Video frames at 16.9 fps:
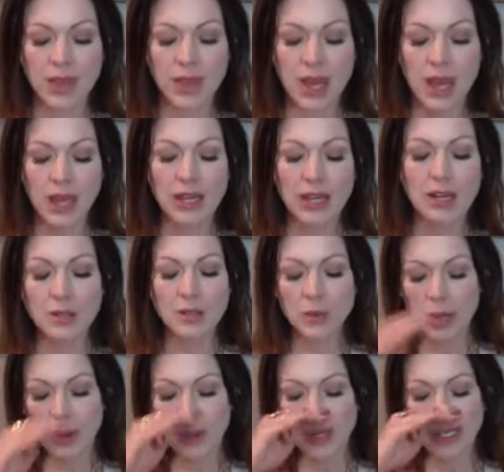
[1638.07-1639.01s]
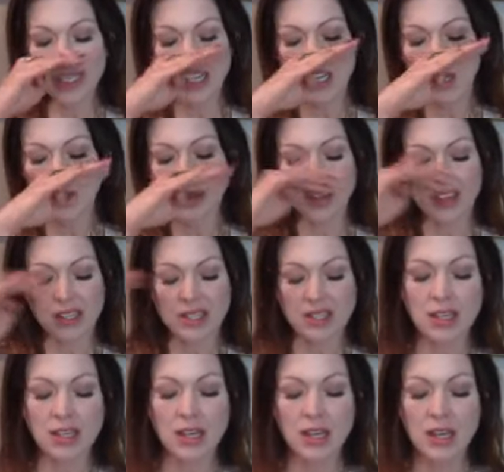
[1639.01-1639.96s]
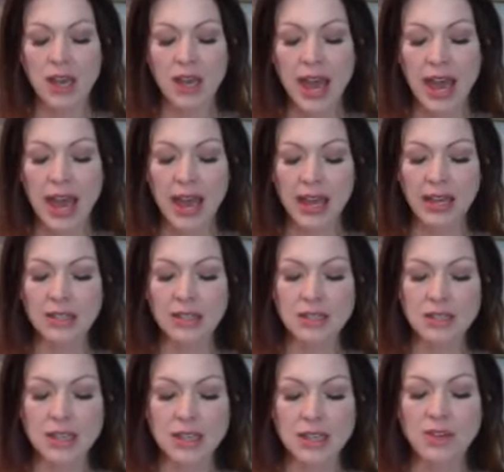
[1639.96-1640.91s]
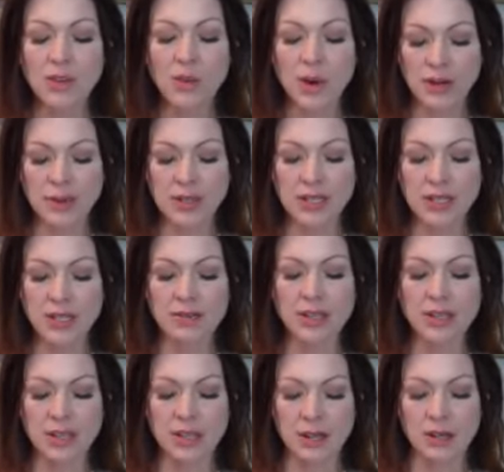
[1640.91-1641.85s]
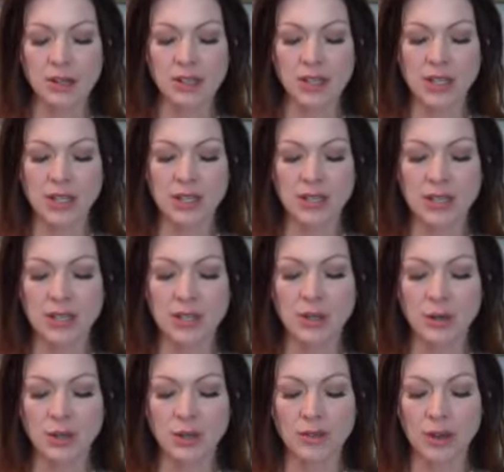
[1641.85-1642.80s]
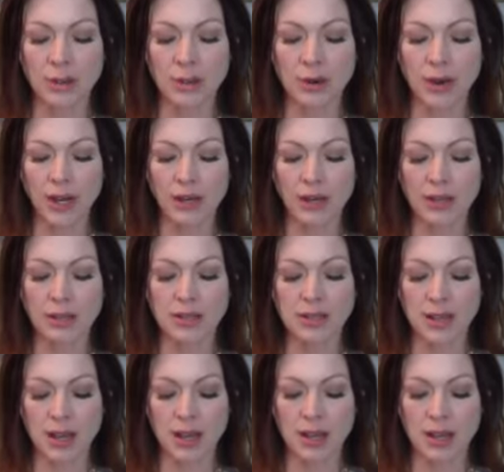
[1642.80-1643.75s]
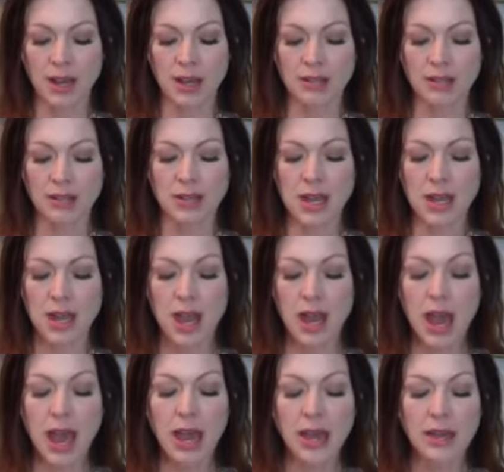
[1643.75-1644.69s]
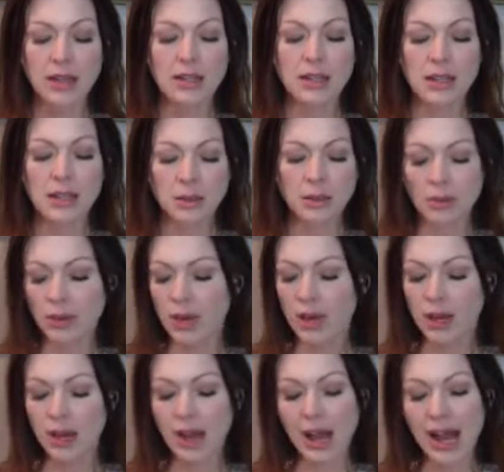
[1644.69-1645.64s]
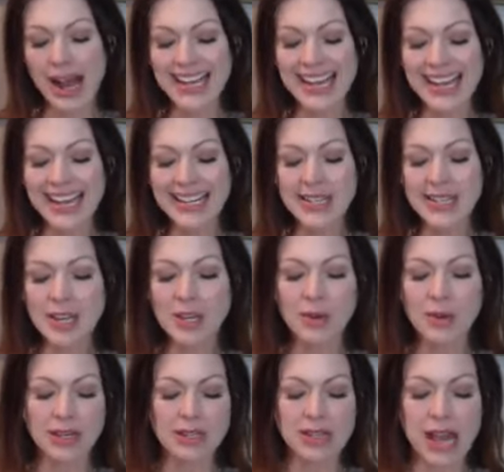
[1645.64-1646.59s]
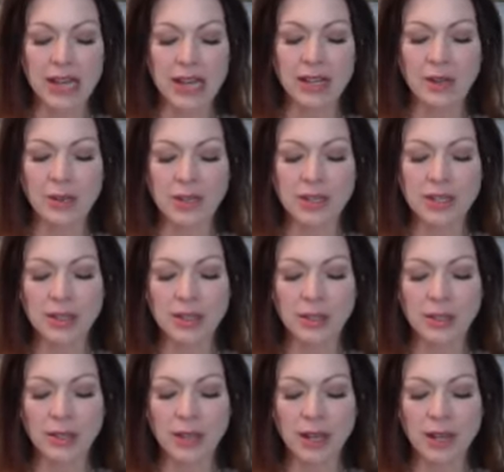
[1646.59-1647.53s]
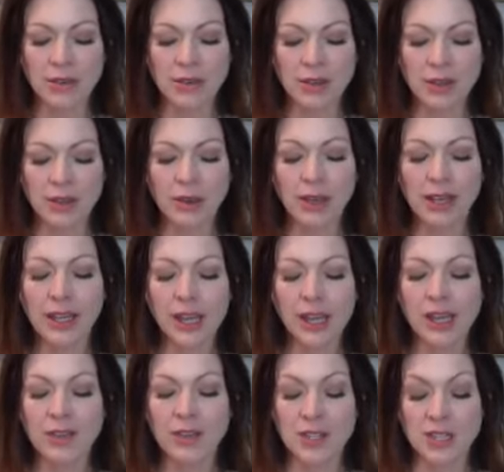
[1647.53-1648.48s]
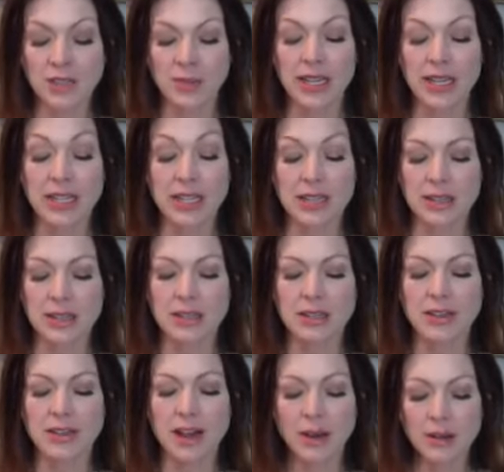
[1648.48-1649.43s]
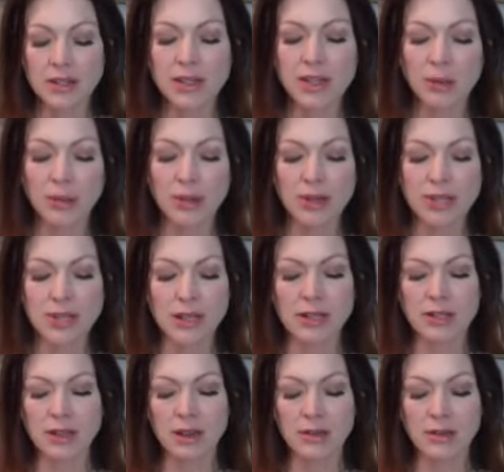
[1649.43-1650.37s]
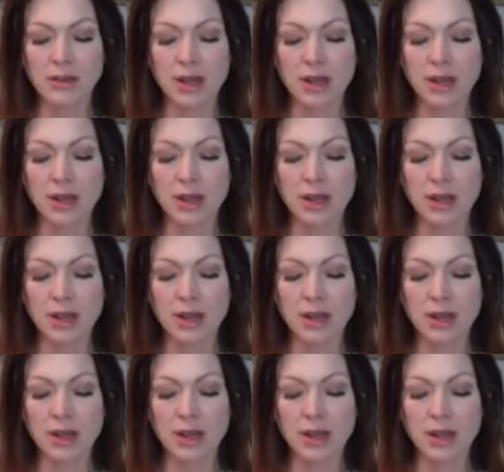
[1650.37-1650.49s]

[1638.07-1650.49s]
And here's what I want to tell you about this. If you want to receive this energy, this intuitive upgrade, say yes. And I can't tell you exactly what it's going to look like for you. I can give you some ideas of how it's going to present itself.